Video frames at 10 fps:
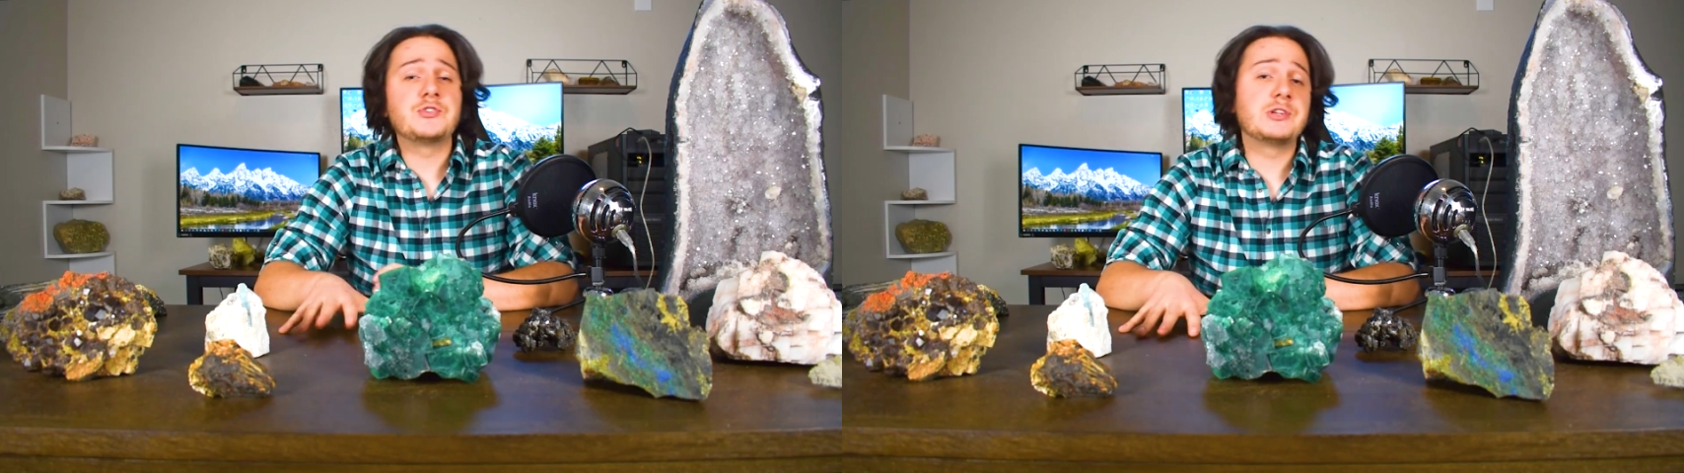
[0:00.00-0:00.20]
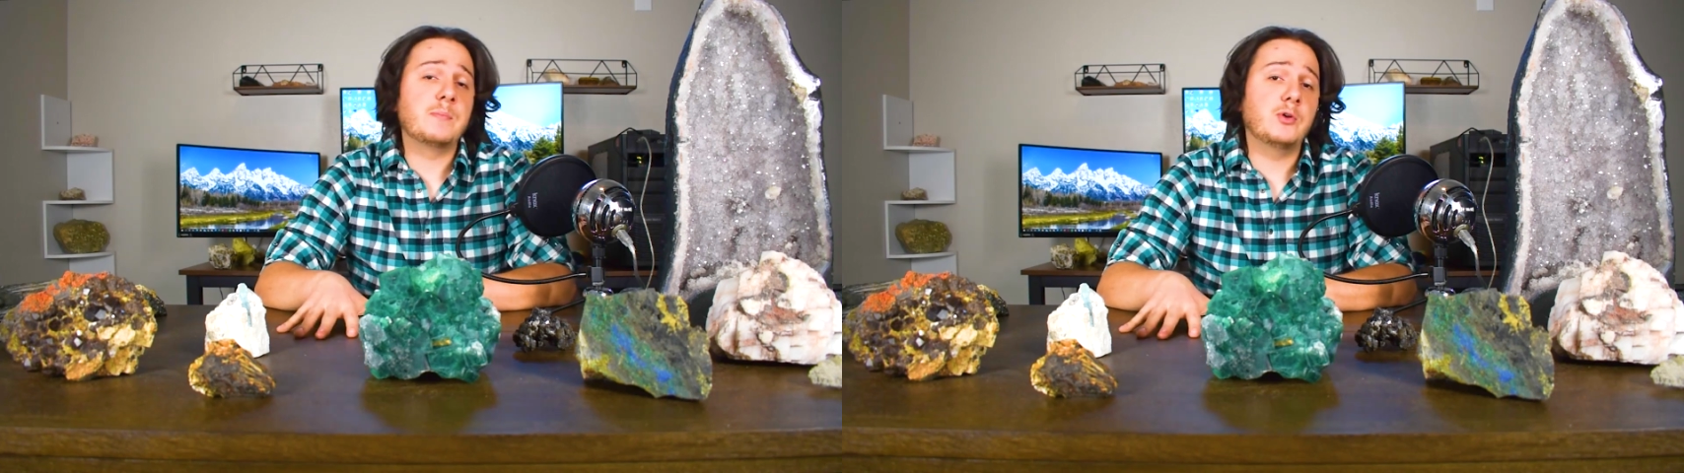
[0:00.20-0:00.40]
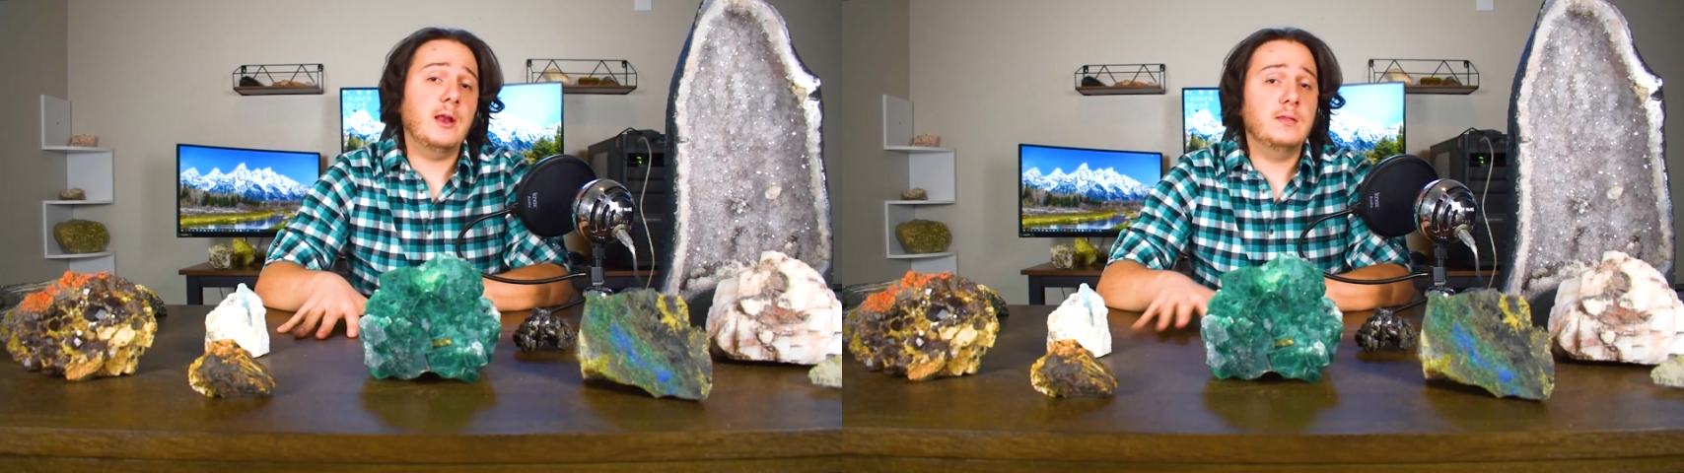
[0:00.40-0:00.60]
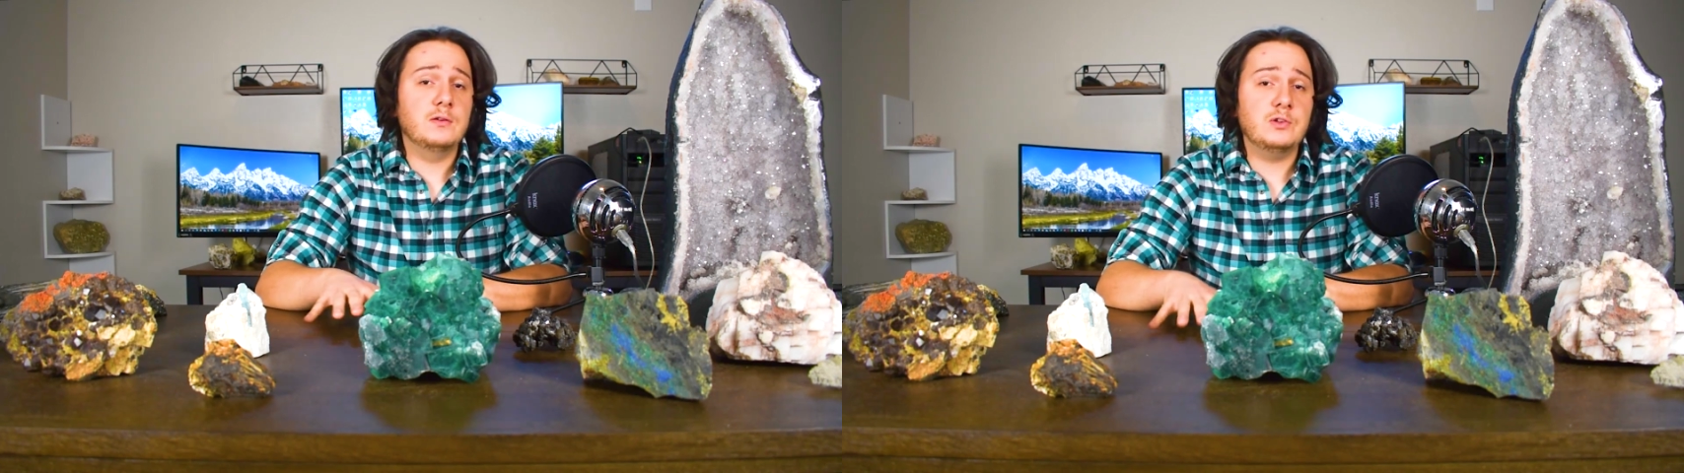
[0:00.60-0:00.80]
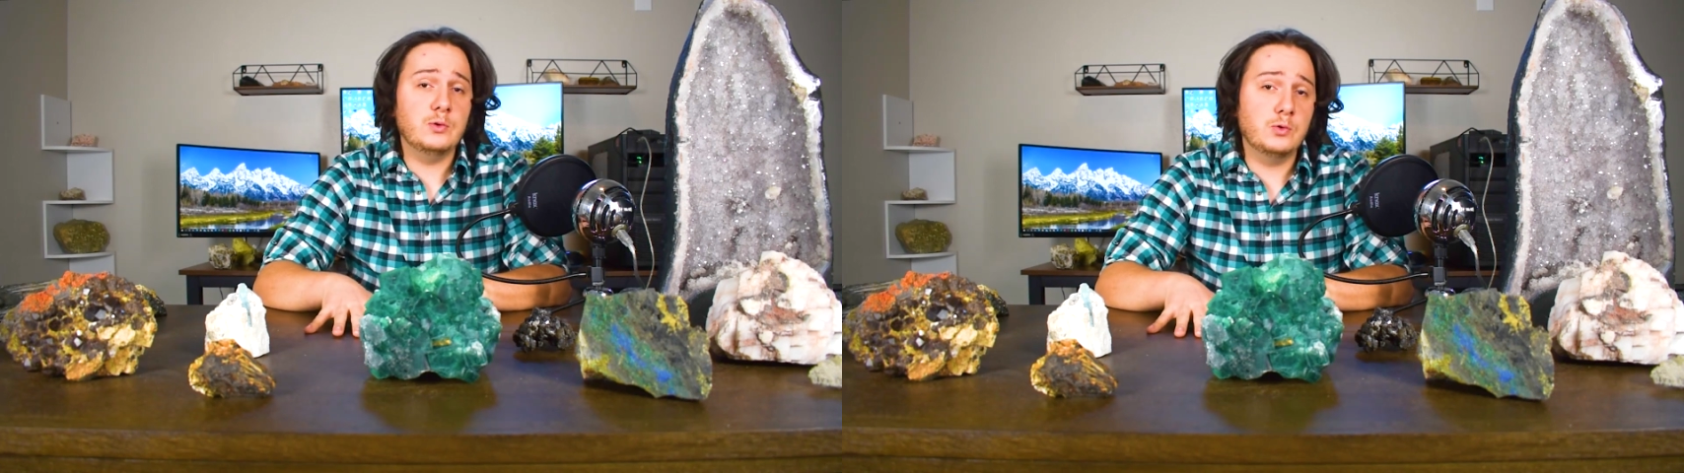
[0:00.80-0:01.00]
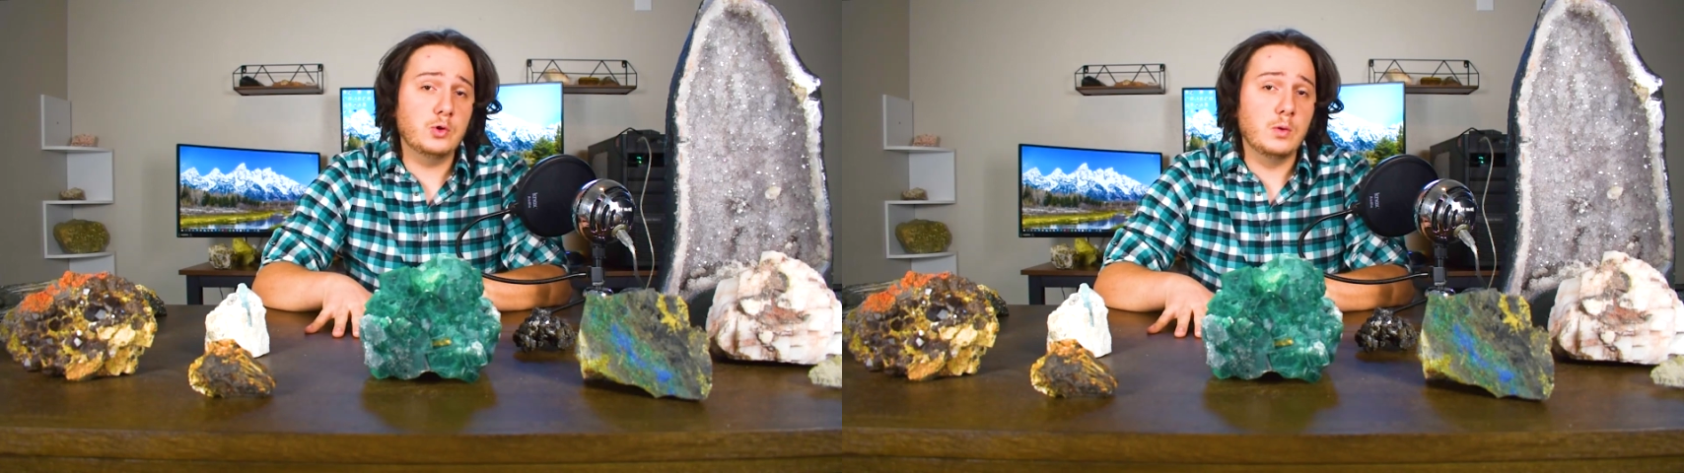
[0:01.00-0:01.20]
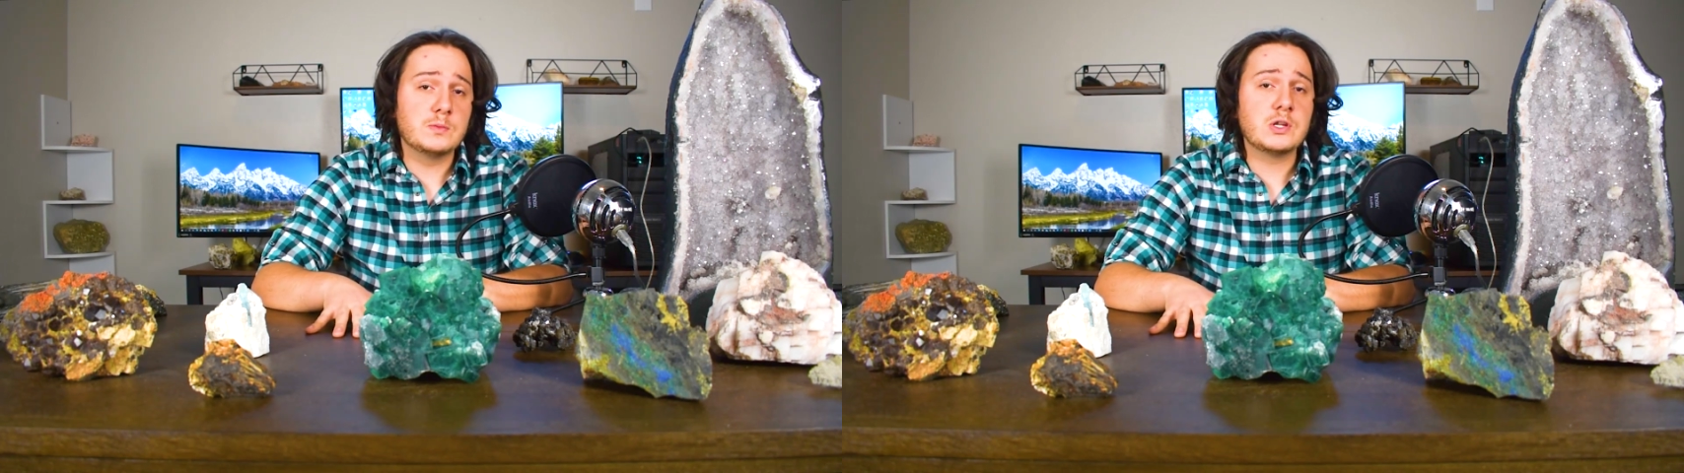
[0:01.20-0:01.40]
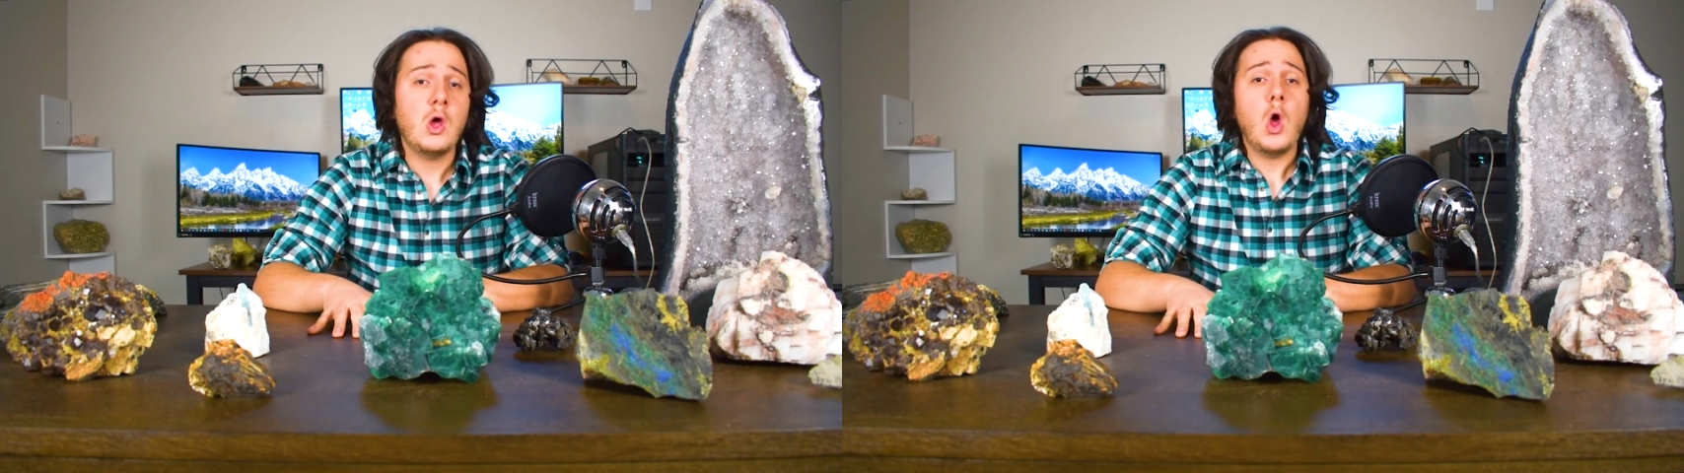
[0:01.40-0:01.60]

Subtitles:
separated into two groups.